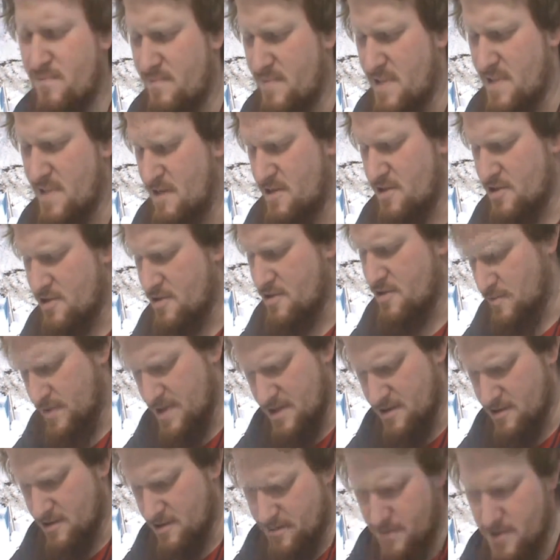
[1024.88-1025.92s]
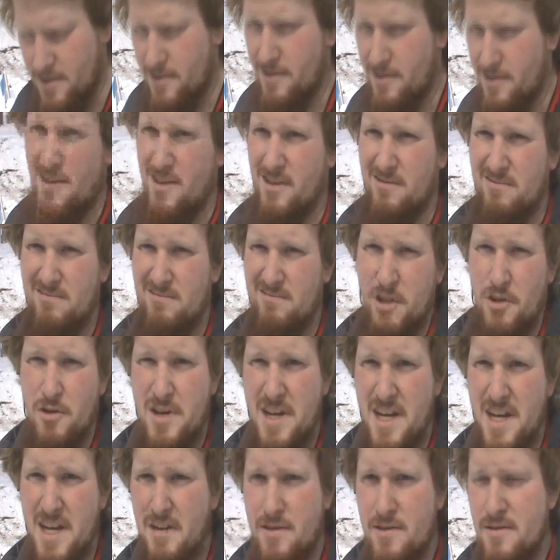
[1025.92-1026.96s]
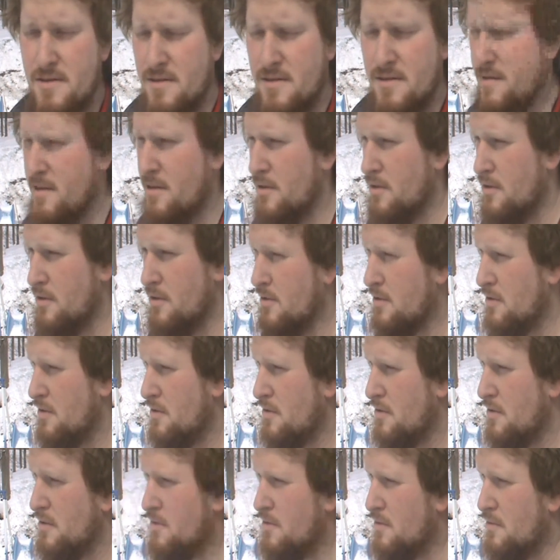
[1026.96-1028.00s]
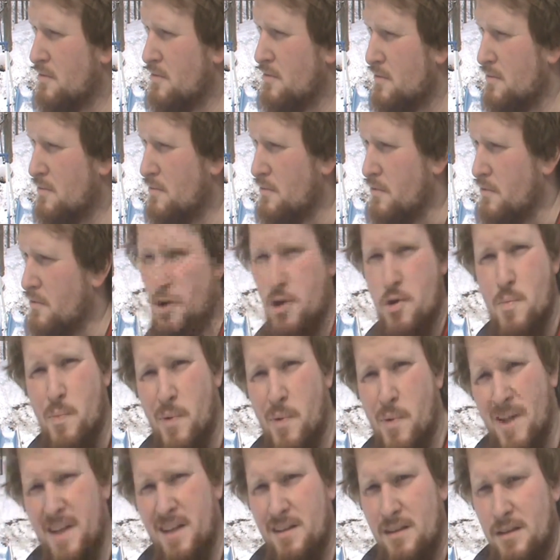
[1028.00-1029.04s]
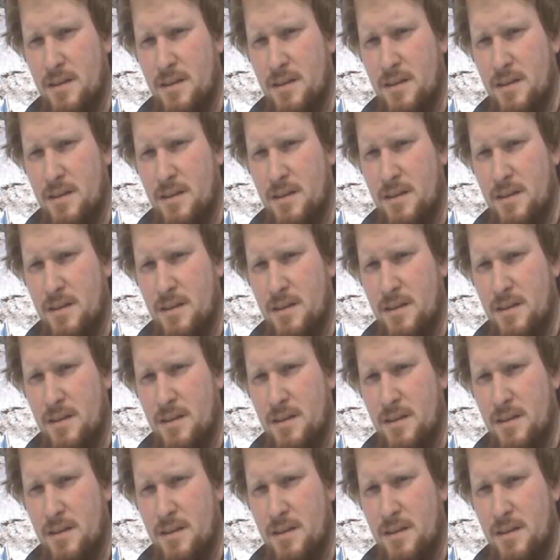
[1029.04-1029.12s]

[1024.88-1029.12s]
in snow that's up to your knees or your butt.